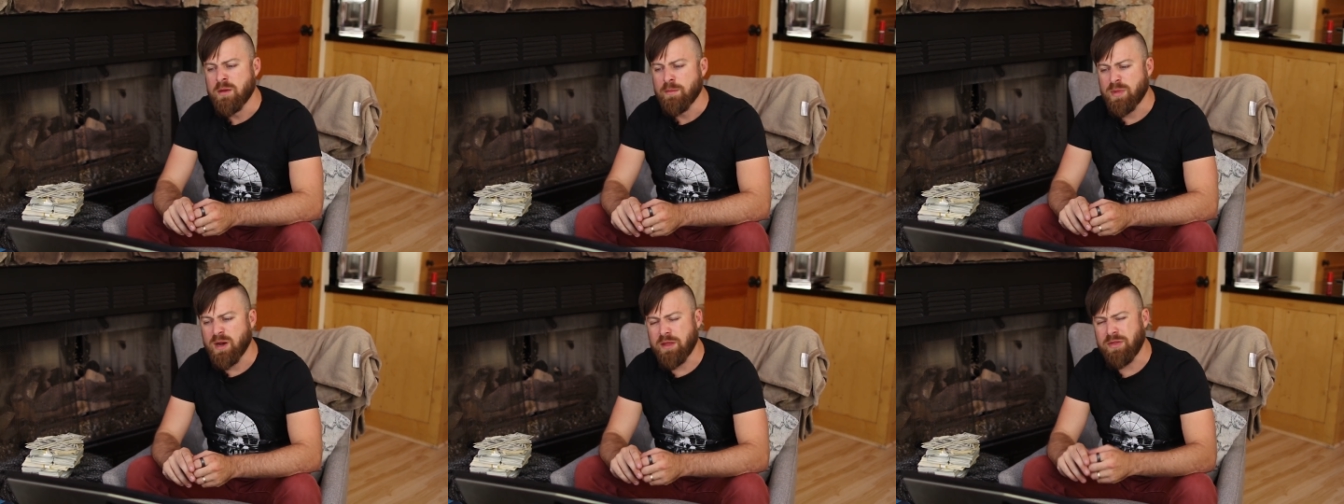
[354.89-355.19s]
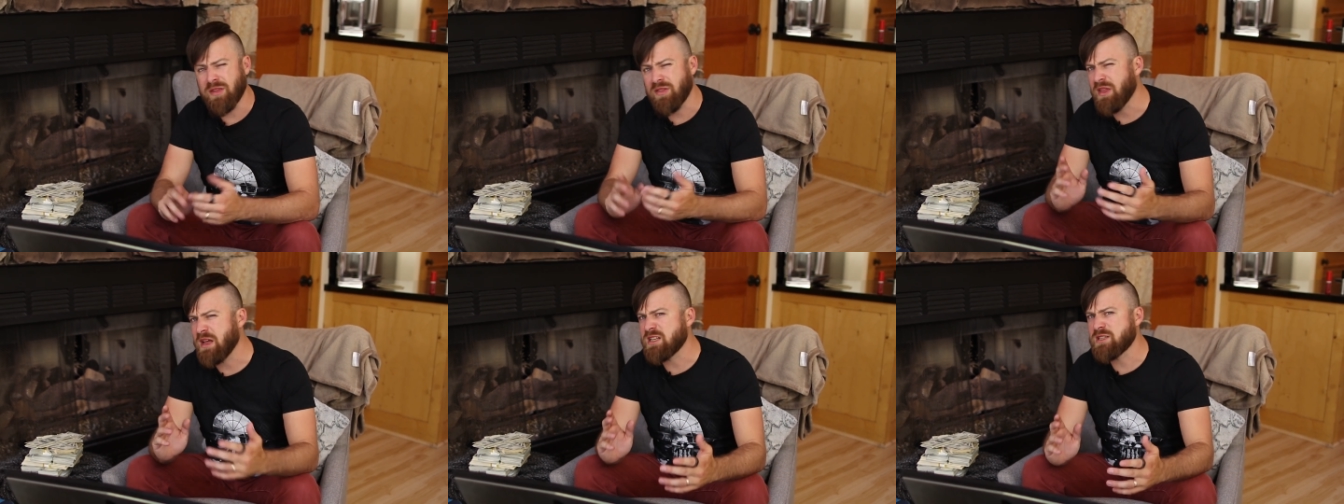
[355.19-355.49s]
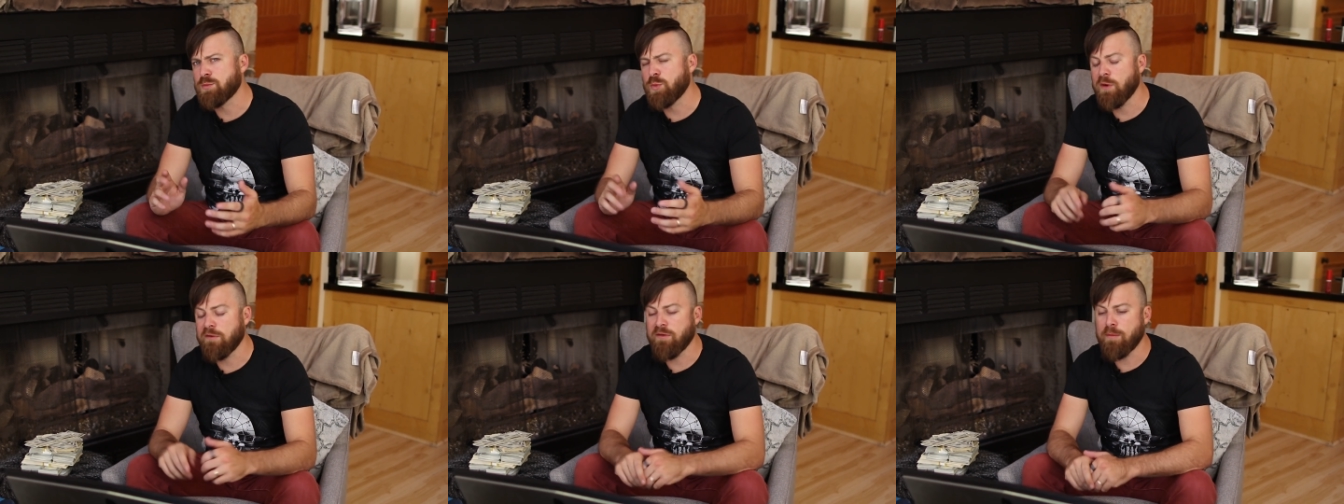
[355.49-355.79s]
But I think
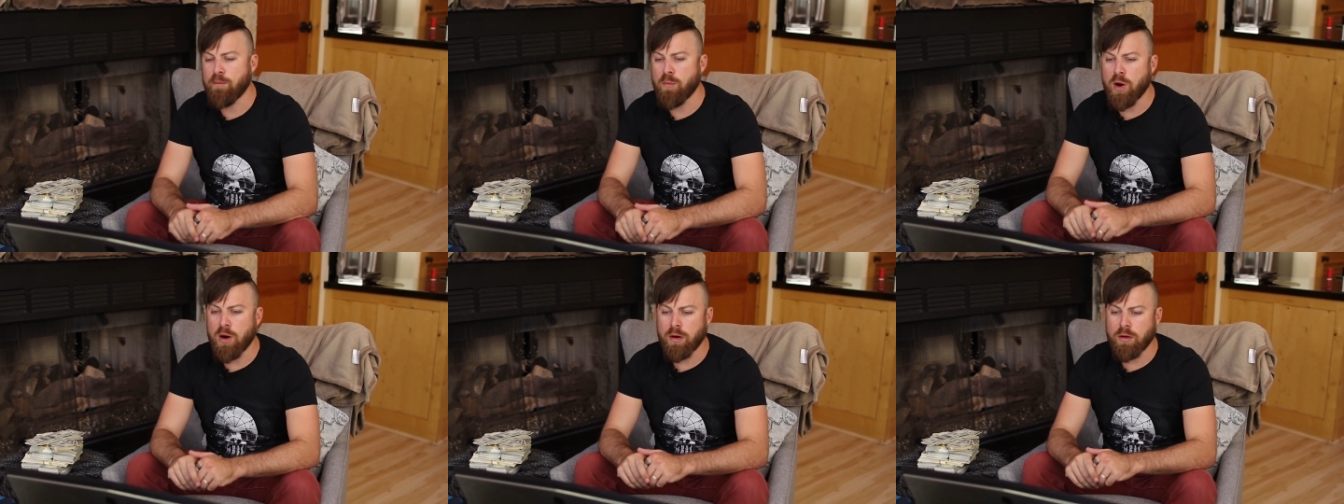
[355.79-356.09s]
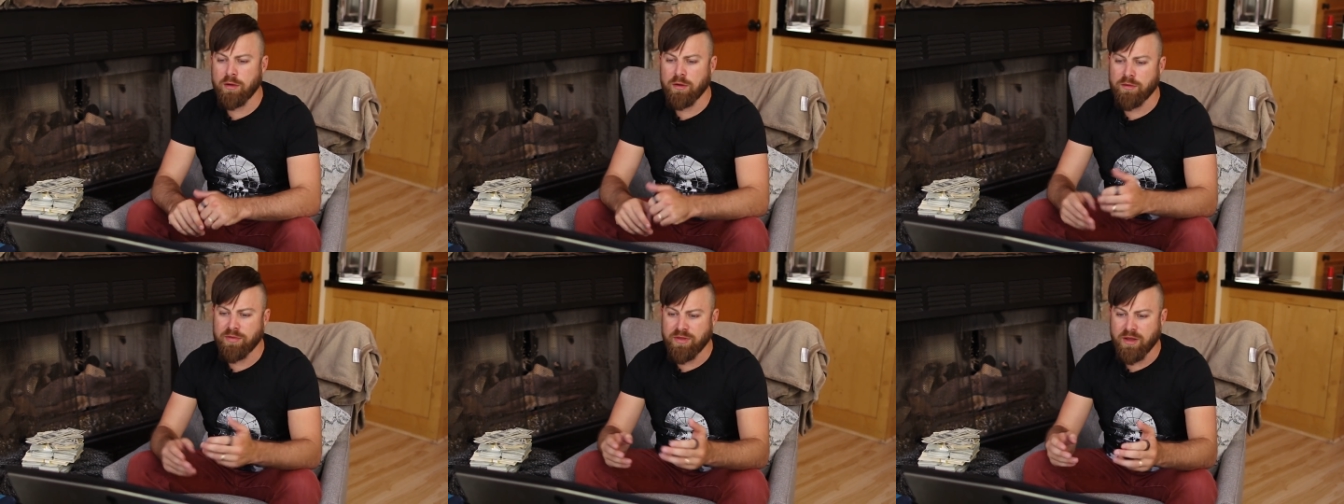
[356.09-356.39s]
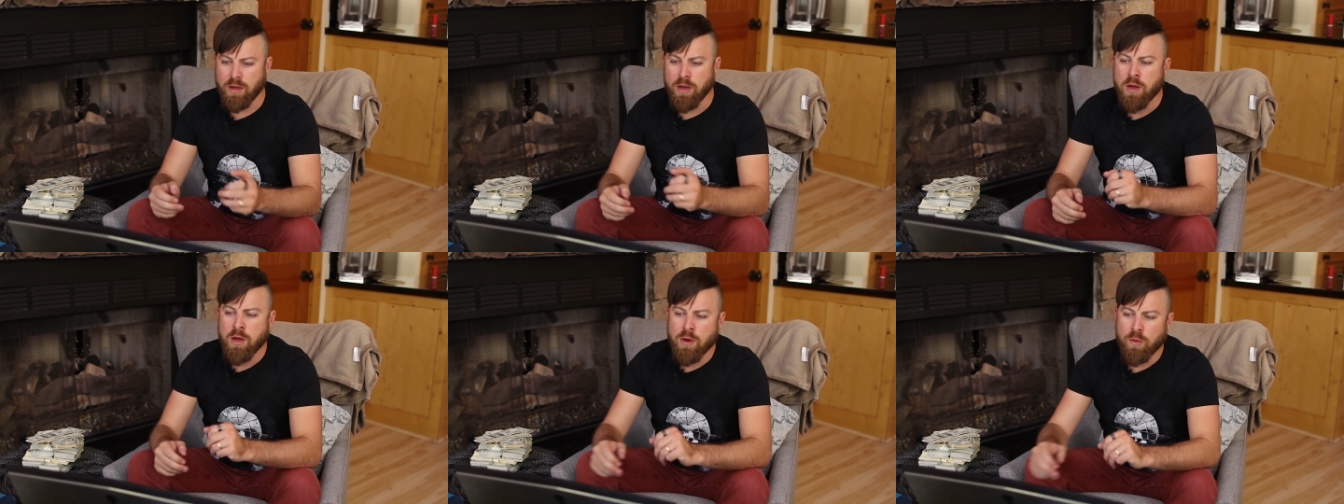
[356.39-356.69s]
that's more of a marketer
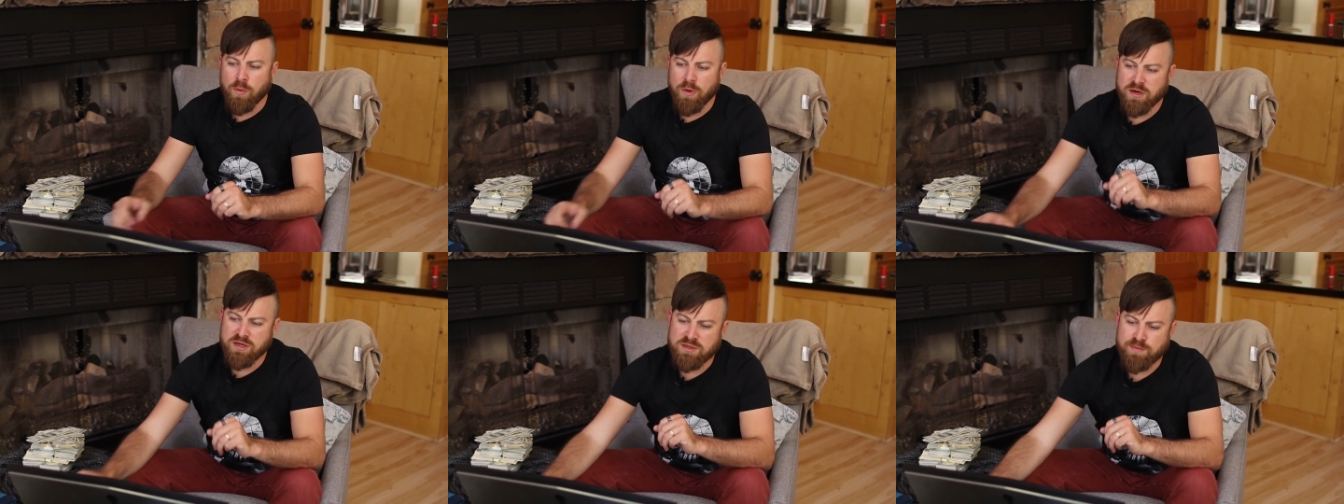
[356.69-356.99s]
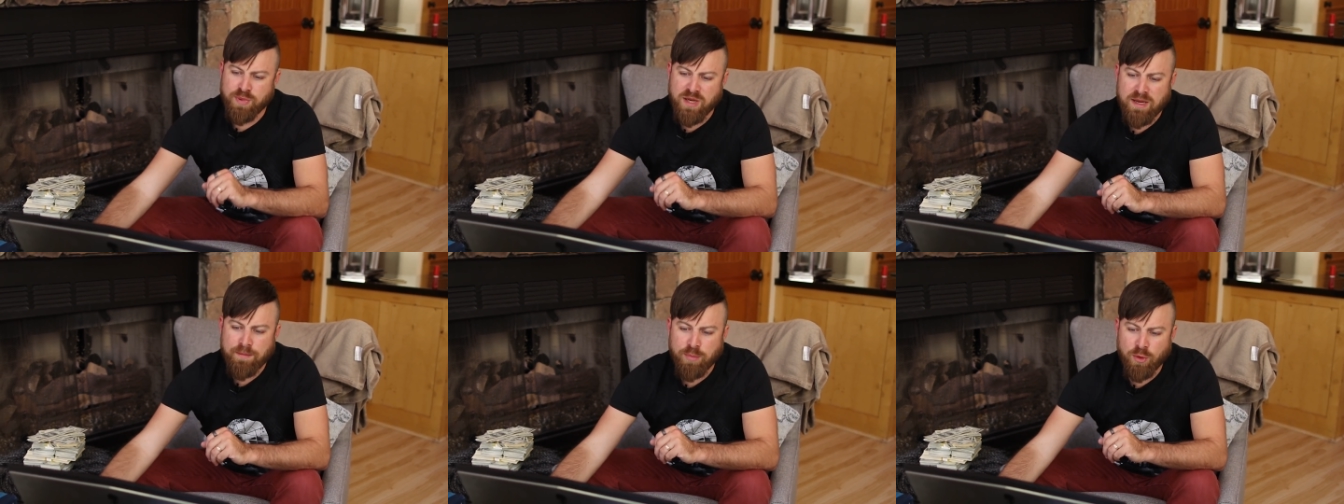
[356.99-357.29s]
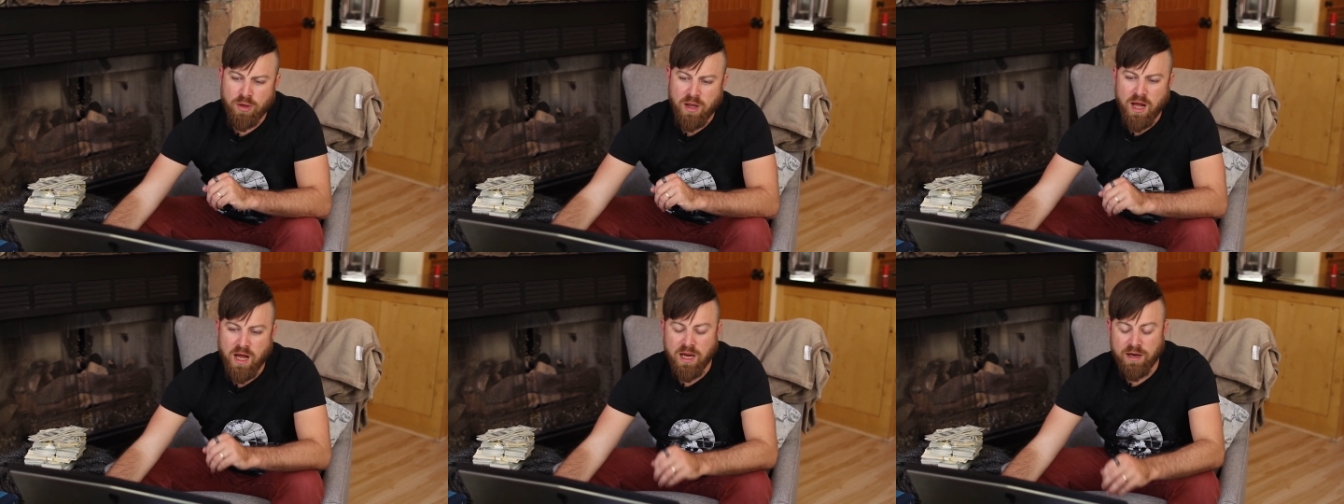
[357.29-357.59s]
thing. Whereas
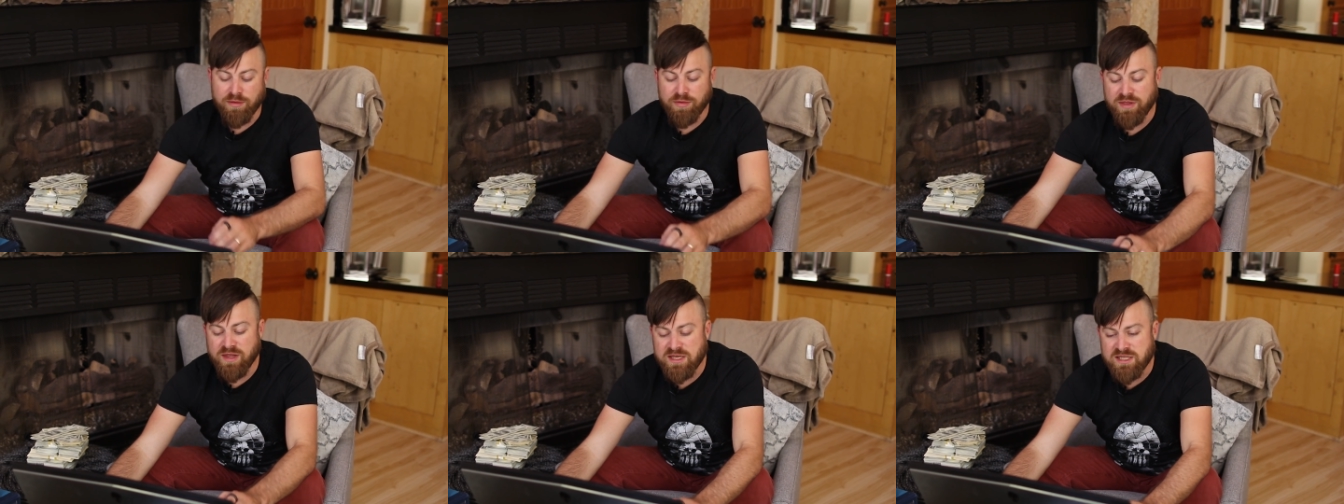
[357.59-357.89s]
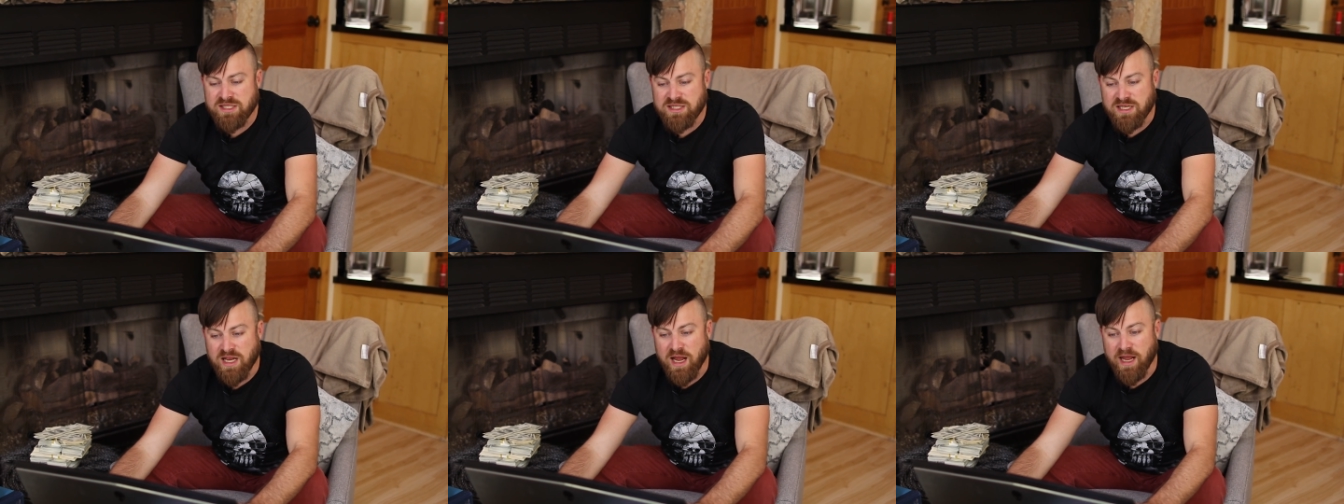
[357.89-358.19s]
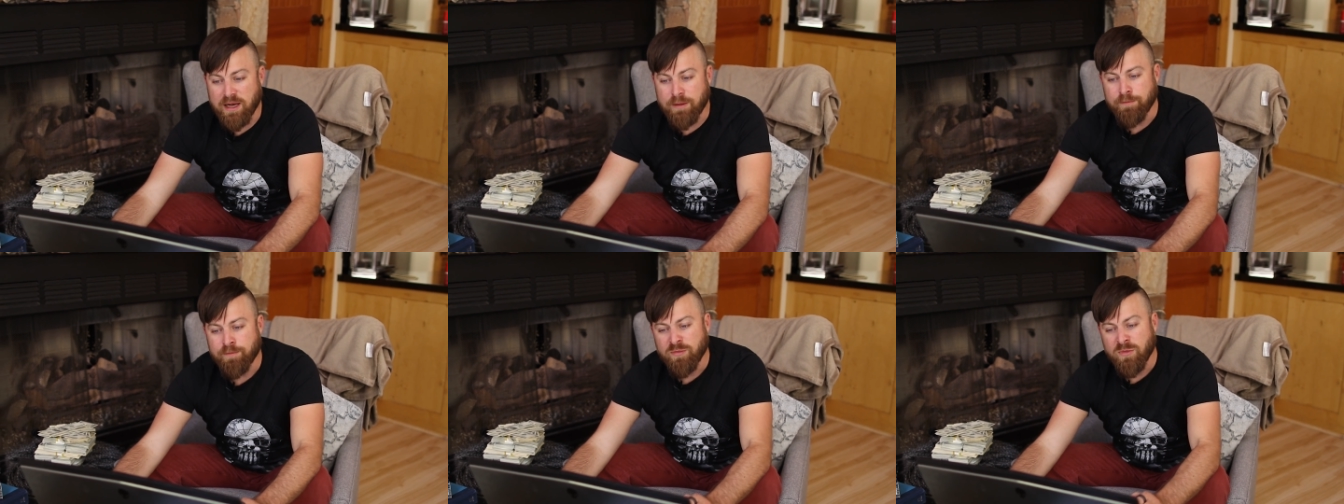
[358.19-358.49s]
people on this
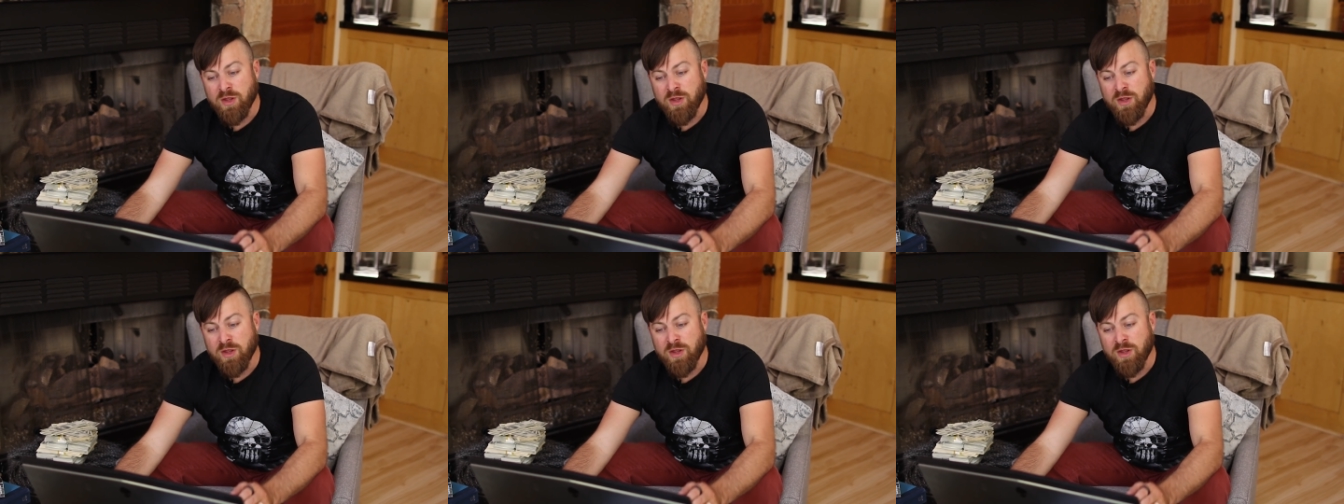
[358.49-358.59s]
side,